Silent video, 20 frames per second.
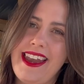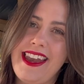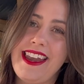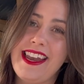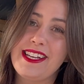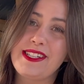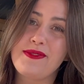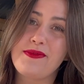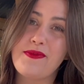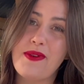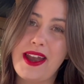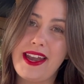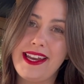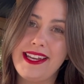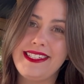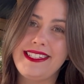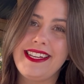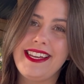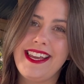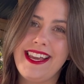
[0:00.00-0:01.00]
and it's ready
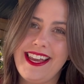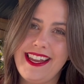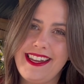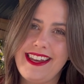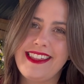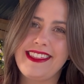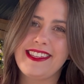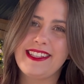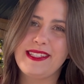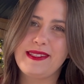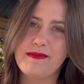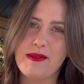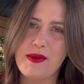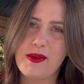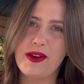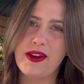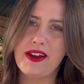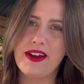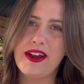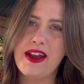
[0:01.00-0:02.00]
to hit the
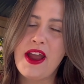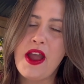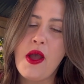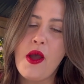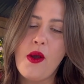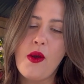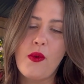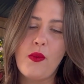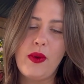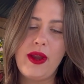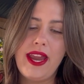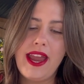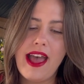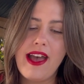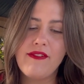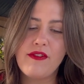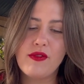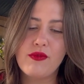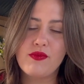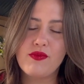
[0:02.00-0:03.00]
smoker. We
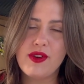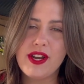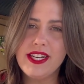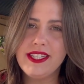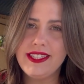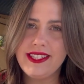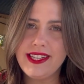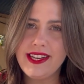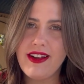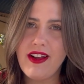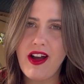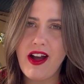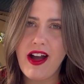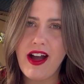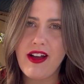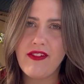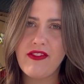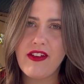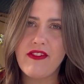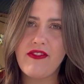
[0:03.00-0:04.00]
have rinsed it
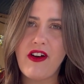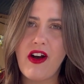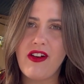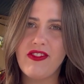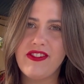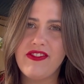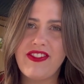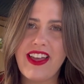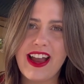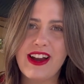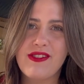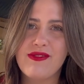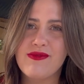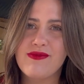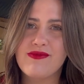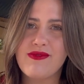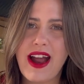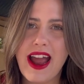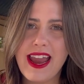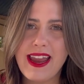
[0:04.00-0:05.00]
off of all of that
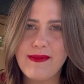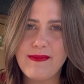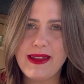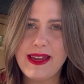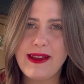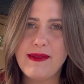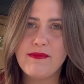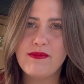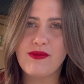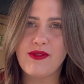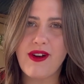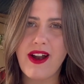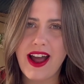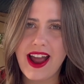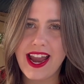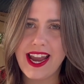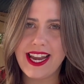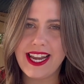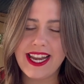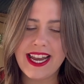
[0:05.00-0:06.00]
grimy
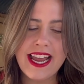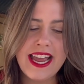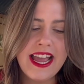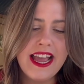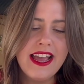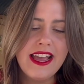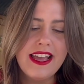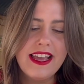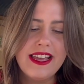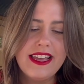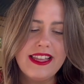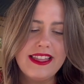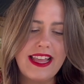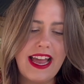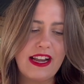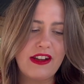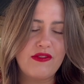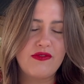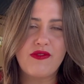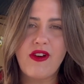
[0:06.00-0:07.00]
brine,
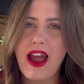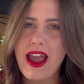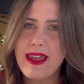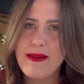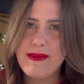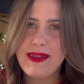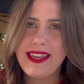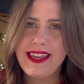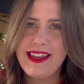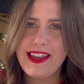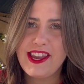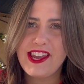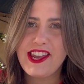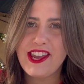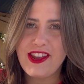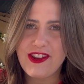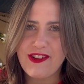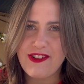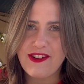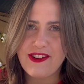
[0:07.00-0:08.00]
that grimy
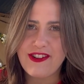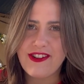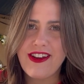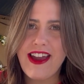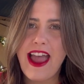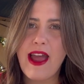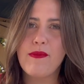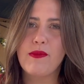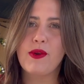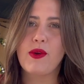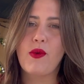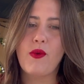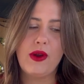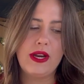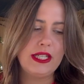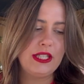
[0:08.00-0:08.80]
cure, and we're going